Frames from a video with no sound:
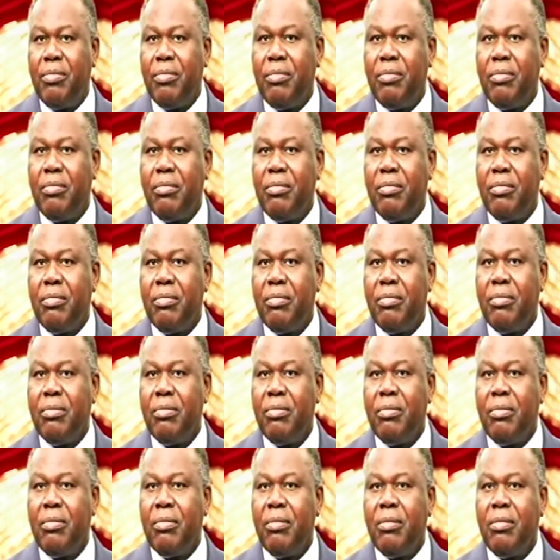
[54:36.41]

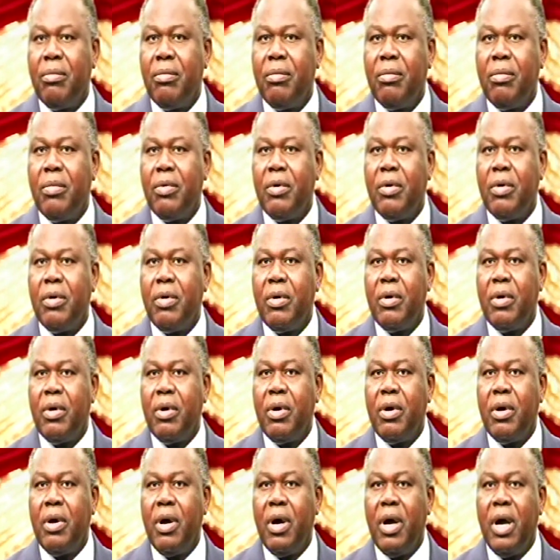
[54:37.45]

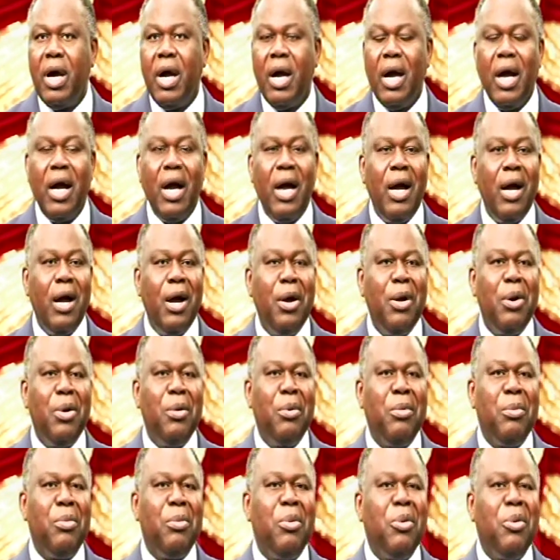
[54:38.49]
Nothing is said.